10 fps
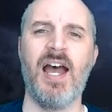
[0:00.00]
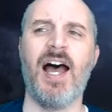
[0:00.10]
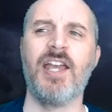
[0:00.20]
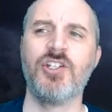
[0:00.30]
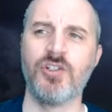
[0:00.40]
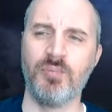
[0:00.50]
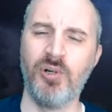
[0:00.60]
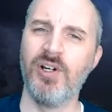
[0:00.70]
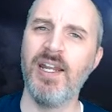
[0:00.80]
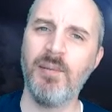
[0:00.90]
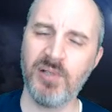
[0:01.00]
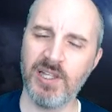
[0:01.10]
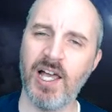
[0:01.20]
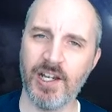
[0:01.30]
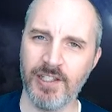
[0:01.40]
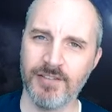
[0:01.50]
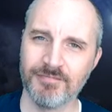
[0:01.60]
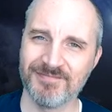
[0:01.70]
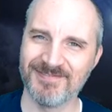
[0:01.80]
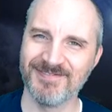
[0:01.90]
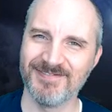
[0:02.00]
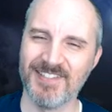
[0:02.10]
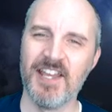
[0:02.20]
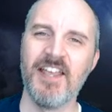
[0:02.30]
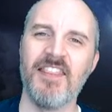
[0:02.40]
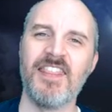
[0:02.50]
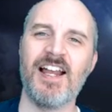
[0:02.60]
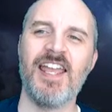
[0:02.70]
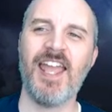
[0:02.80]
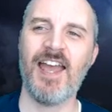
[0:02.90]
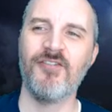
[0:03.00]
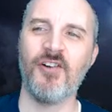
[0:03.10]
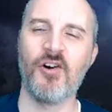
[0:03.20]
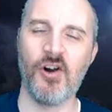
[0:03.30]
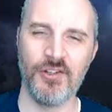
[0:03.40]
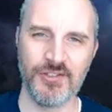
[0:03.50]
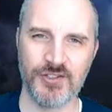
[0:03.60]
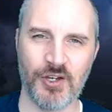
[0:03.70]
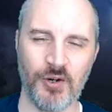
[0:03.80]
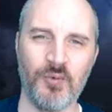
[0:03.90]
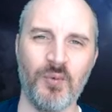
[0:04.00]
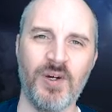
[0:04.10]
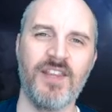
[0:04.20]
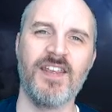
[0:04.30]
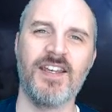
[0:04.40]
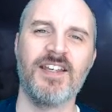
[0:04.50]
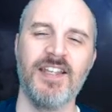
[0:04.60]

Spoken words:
I should put in a plug that I have also one of the